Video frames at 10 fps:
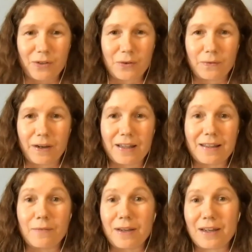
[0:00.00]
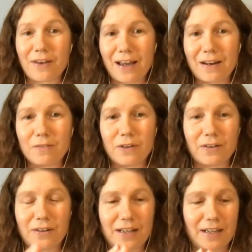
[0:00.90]
you, and that we have had a
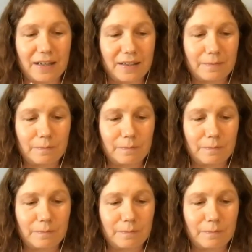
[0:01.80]
very